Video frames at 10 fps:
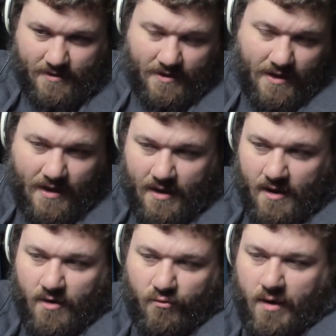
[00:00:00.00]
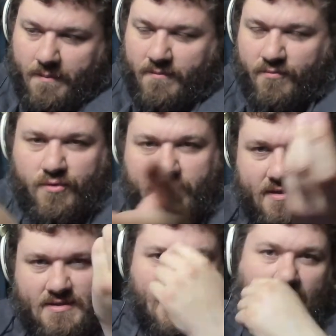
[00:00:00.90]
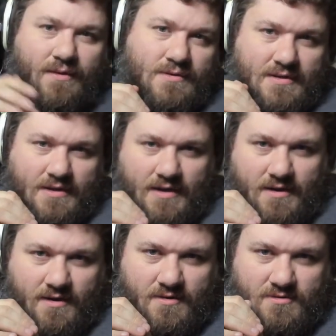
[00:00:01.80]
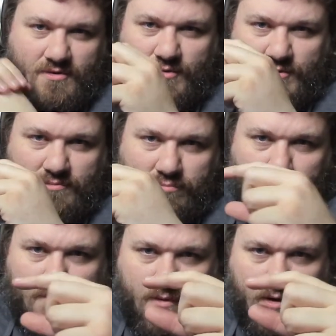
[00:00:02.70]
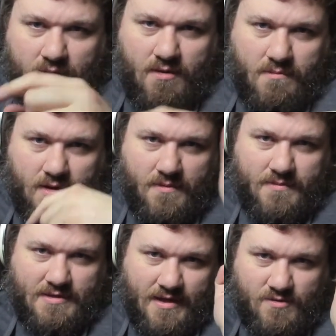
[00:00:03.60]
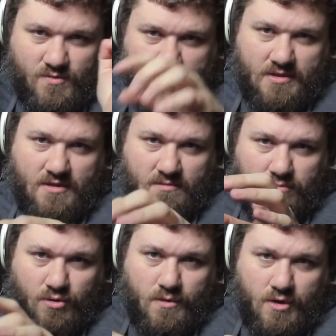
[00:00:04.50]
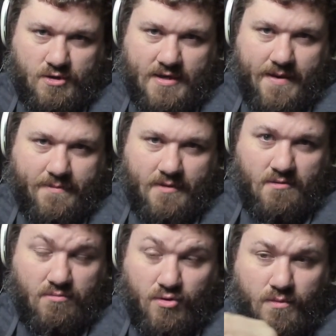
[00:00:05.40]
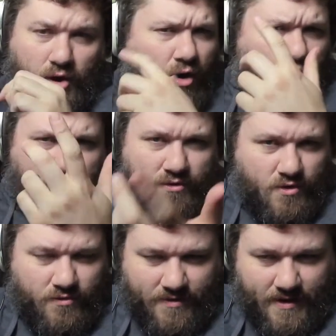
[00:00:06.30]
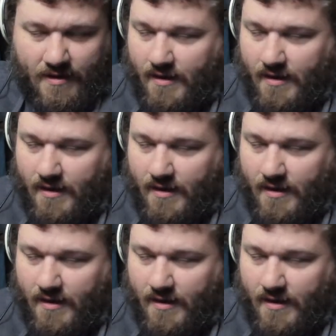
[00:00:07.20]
Like right before this, the guy was sitting on a console. There was a blue bar at the bottom. His hands were just in the blue bar, tapping the blue bar over and over again.